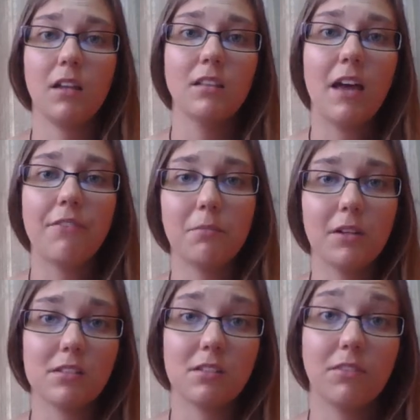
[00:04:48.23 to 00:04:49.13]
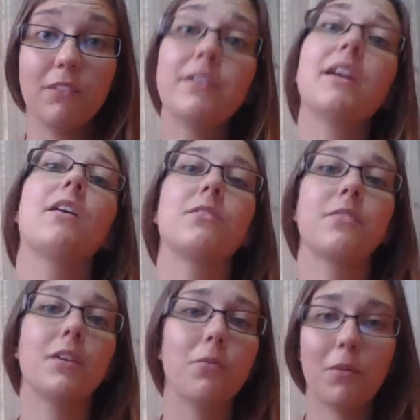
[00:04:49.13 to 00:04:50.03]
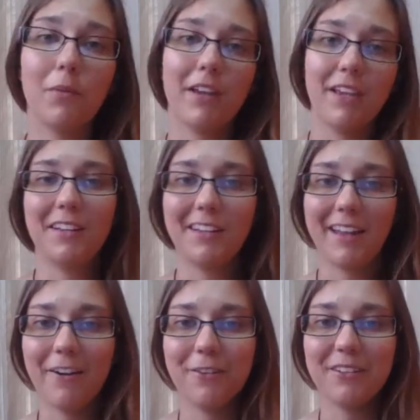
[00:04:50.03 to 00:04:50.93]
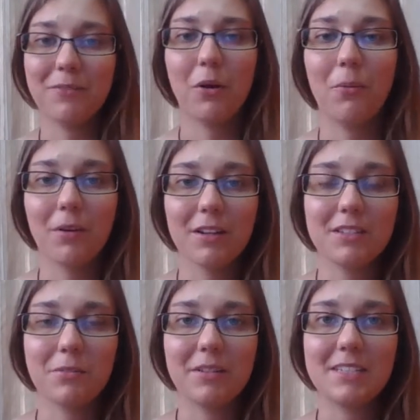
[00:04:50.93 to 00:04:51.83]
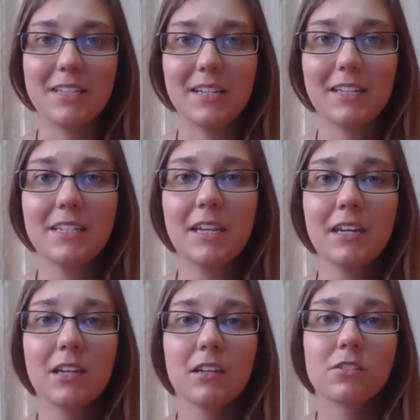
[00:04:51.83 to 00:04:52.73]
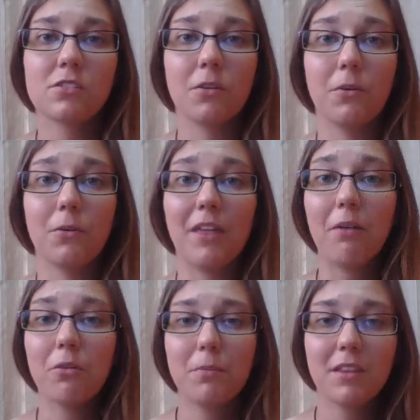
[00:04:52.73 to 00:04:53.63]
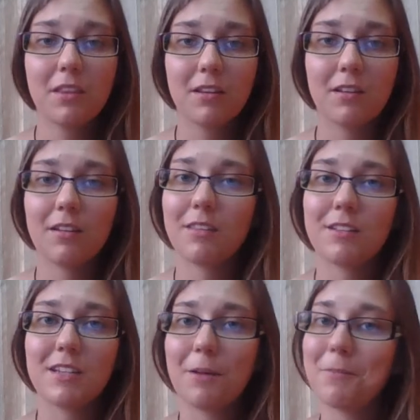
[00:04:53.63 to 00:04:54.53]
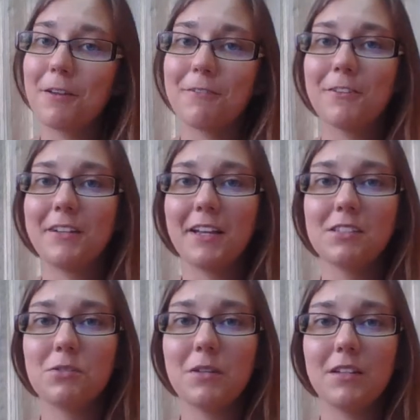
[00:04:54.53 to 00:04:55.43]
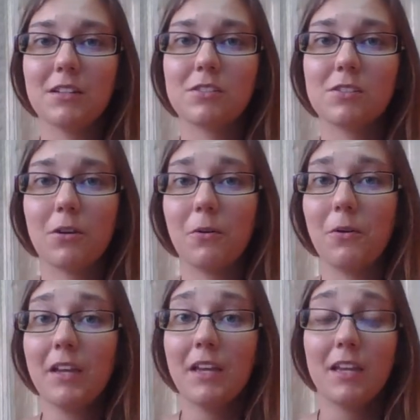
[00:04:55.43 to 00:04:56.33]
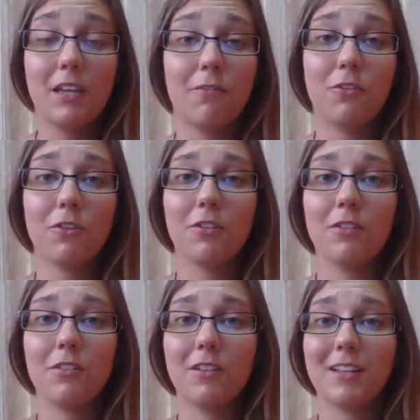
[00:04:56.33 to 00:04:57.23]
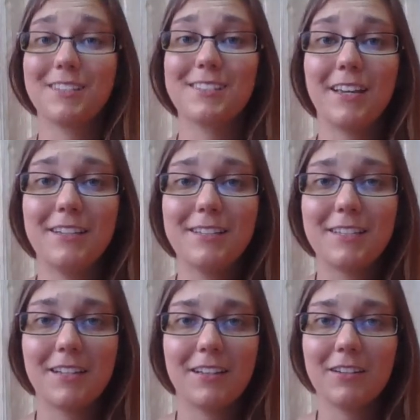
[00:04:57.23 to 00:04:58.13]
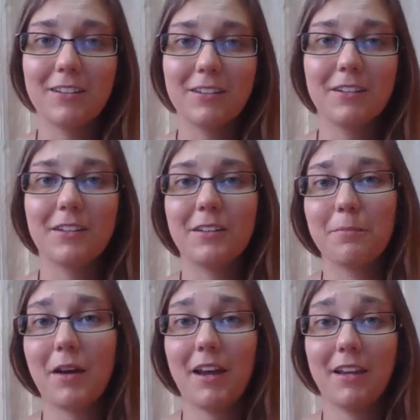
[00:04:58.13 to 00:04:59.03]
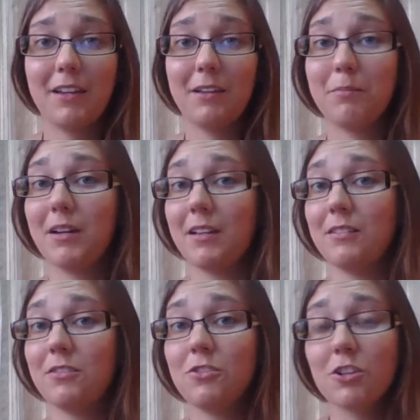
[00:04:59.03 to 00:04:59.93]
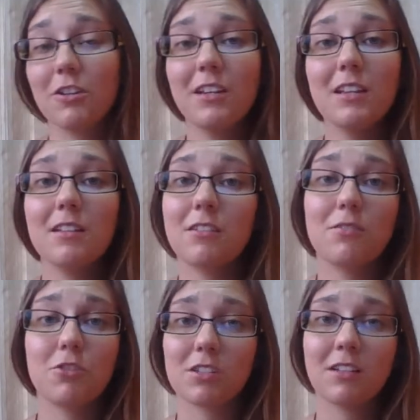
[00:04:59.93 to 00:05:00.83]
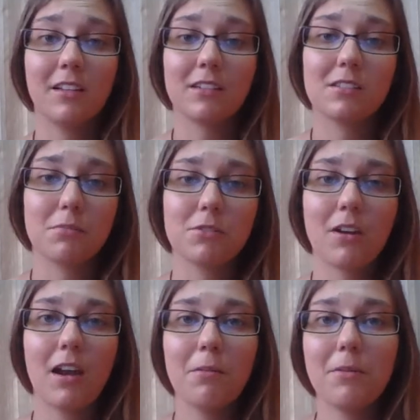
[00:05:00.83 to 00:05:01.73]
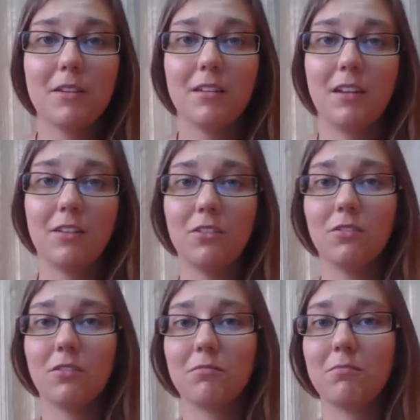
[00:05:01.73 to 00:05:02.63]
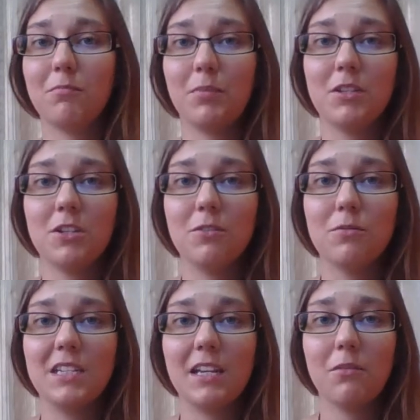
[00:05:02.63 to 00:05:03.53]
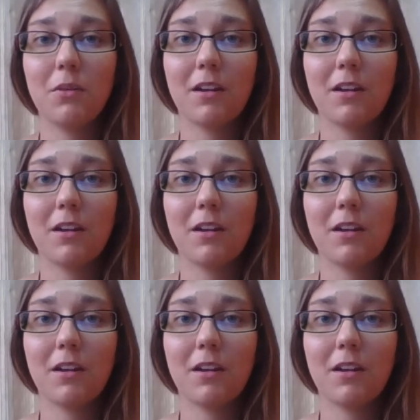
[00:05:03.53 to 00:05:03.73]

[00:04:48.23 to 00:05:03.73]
11 months of living out of it, what went in and out and what worked and what didn't. So that will be the topic for next week. So if you're excited to hear my journey, just click subscribe and you'll be tuned in